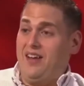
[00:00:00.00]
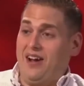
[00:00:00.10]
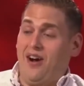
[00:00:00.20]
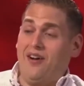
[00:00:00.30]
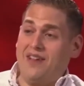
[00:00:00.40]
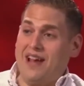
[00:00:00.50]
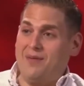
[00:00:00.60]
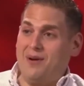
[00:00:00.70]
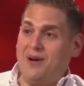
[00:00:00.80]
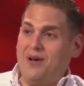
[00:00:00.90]
not like off
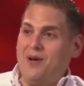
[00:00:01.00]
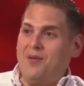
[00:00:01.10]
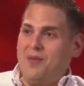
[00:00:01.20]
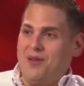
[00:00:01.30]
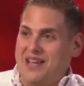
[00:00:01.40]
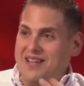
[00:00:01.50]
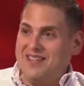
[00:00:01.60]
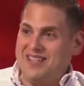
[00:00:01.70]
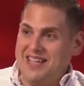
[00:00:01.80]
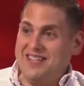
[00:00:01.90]
camera, but in
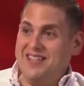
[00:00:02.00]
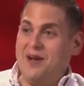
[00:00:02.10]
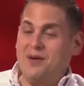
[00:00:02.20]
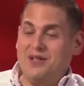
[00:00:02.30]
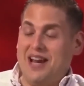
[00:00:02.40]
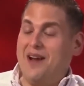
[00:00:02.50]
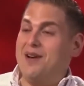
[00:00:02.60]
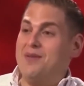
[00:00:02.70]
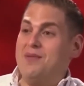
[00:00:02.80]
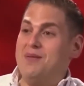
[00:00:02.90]
the scenes they were
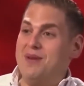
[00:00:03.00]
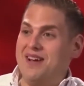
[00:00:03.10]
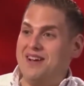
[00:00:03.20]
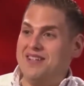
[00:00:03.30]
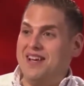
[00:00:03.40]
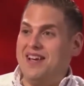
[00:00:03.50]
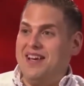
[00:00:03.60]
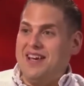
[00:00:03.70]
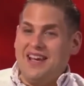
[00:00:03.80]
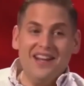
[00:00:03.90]
scary to me because
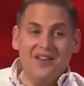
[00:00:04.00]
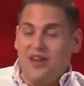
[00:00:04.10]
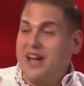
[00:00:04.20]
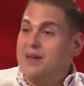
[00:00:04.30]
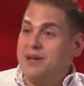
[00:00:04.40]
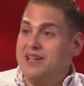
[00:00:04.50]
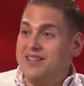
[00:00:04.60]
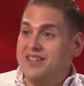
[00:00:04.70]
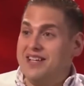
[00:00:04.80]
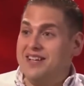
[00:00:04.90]
he didn't like me in
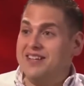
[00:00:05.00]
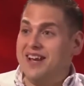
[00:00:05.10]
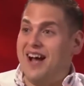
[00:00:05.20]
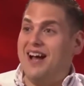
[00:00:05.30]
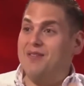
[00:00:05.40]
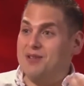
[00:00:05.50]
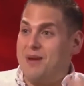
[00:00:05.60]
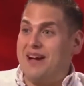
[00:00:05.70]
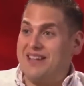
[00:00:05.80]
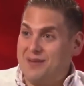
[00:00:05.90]
the scenes and I
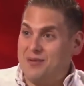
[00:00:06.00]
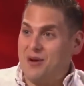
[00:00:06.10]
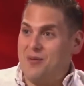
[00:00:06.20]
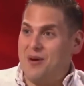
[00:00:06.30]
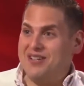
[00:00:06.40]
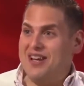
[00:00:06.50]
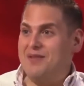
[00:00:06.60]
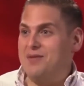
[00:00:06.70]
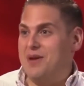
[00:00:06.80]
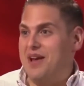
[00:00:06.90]
respect him so much that
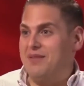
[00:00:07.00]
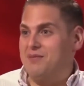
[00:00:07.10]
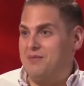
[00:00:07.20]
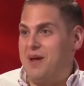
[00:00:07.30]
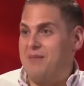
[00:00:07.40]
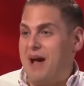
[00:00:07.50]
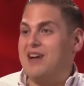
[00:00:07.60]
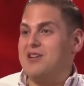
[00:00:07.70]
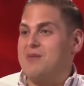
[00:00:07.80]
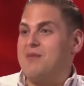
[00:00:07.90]
it
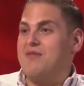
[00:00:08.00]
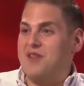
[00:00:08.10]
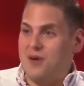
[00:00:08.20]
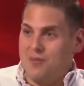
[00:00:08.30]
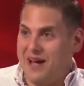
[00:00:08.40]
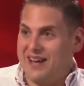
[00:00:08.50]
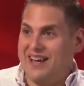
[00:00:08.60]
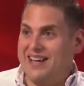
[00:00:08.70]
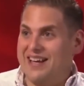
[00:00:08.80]
actually made me feel bad